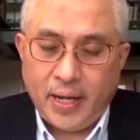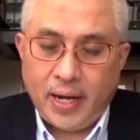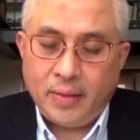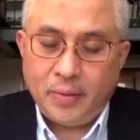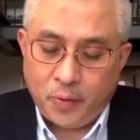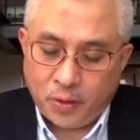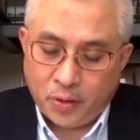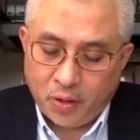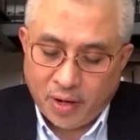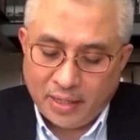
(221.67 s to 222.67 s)
And I would
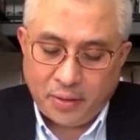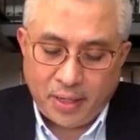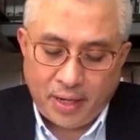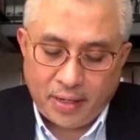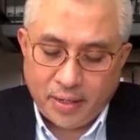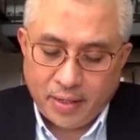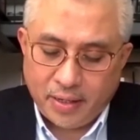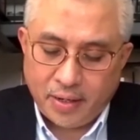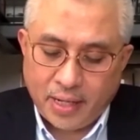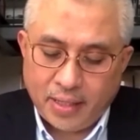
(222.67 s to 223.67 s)
congratulate
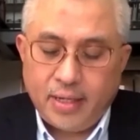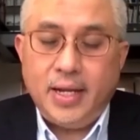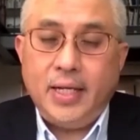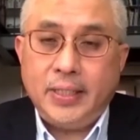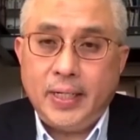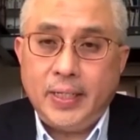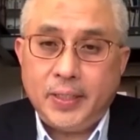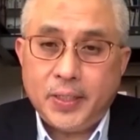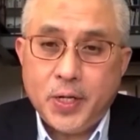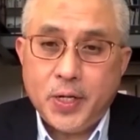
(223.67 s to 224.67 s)
the United
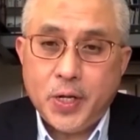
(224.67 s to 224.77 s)
Nations